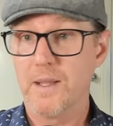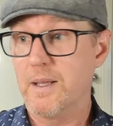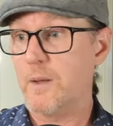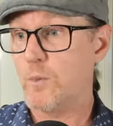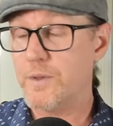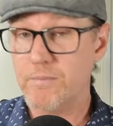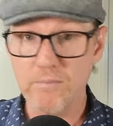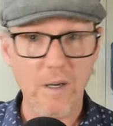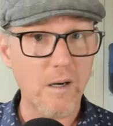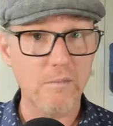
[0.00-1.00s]
And with
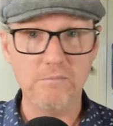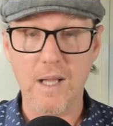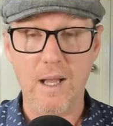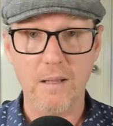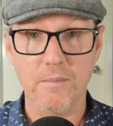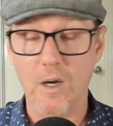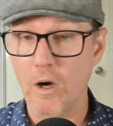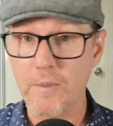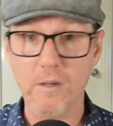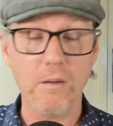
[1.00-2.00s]
um,
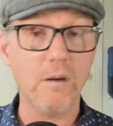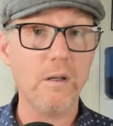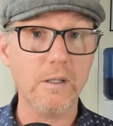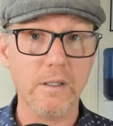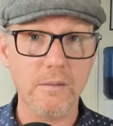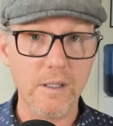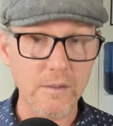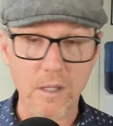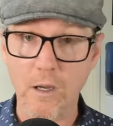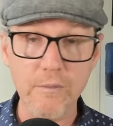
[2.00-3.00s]
Omicron and,
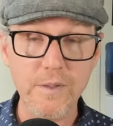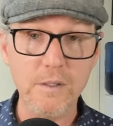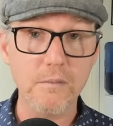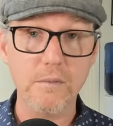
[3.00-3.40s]
and COVID,